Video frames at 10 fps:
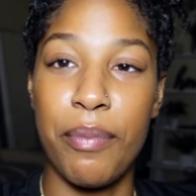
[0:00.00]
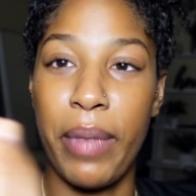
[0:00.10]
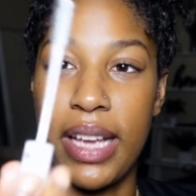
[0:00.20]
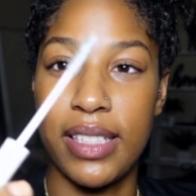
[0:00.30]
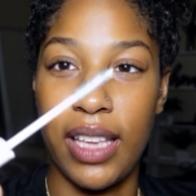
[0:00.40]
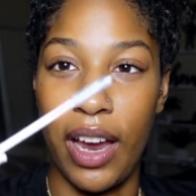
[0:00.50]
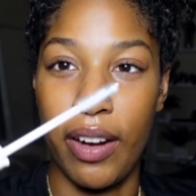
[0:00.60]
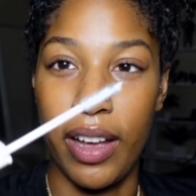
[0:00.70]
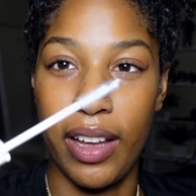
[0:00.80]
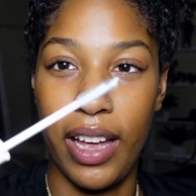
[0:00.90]

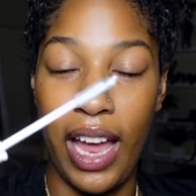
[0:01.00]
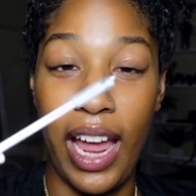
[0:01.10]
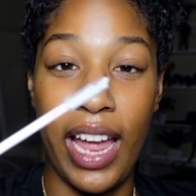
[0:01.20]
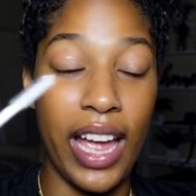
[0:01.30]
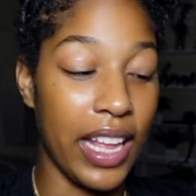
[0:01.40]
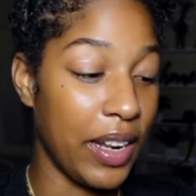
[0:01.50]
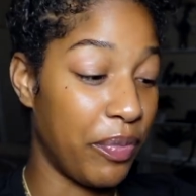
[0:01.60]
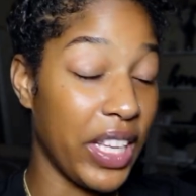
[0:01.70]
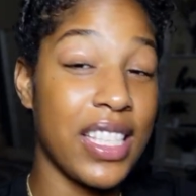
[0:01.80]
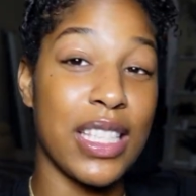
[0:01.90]
mascara and
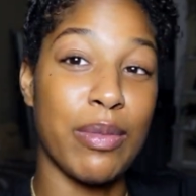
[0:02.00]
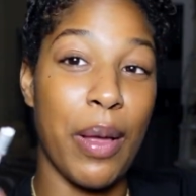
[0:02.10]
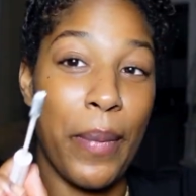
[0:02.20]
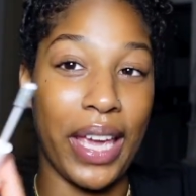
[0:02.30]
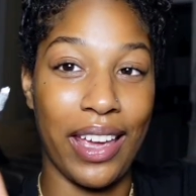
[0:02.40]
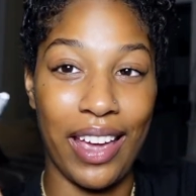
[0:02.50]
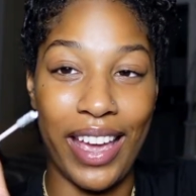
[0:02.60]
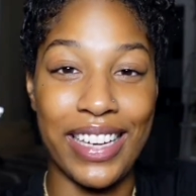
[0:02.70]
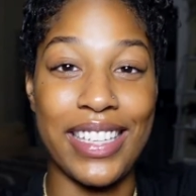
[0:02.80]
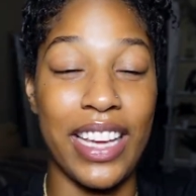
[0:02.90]
this has been making
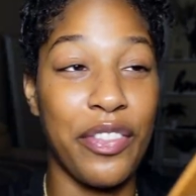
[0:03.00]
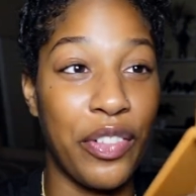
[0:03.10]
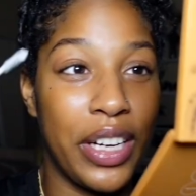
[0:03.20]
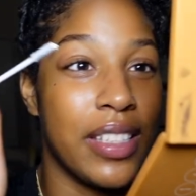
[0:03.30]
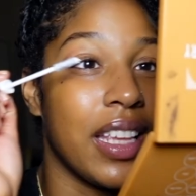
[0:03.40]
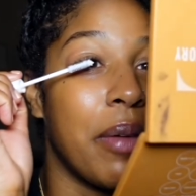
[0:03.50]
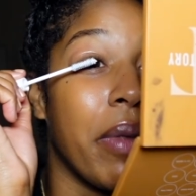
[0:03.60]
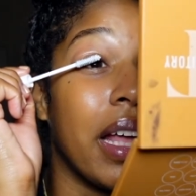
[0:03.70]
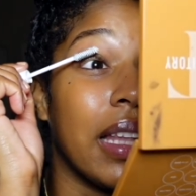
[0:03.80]
a difference in my